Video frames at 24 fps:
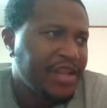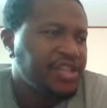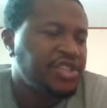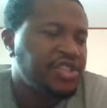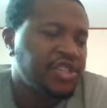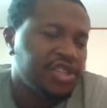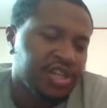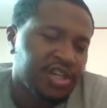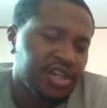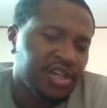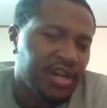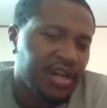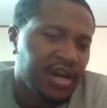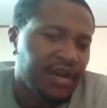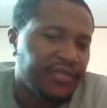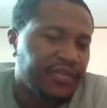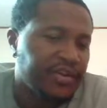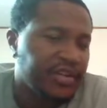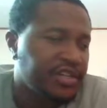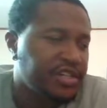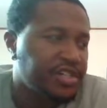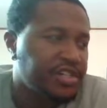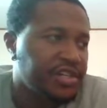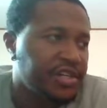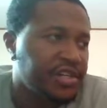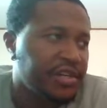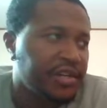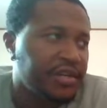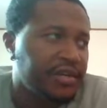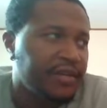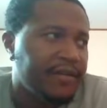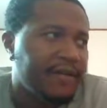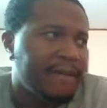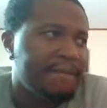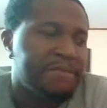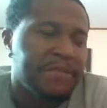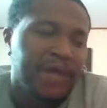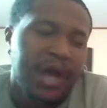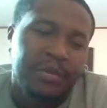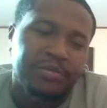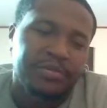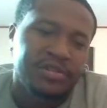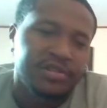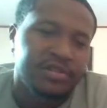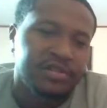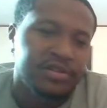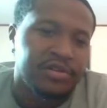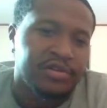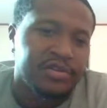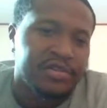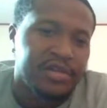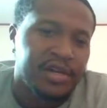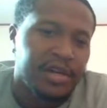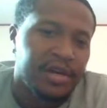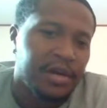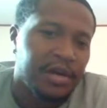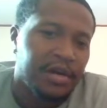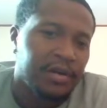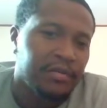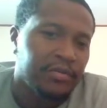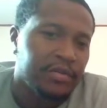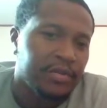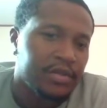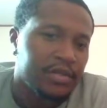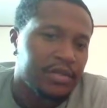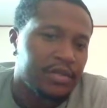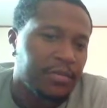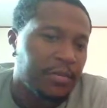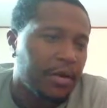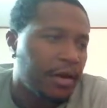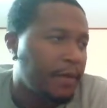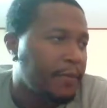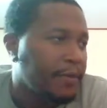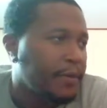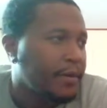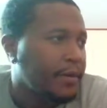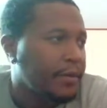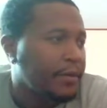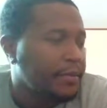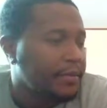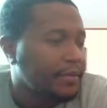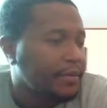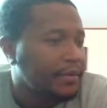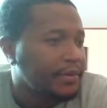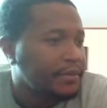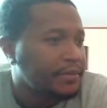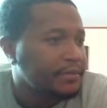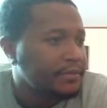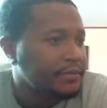should cover this shit. I'm just a little scared with Jamal Murray, man.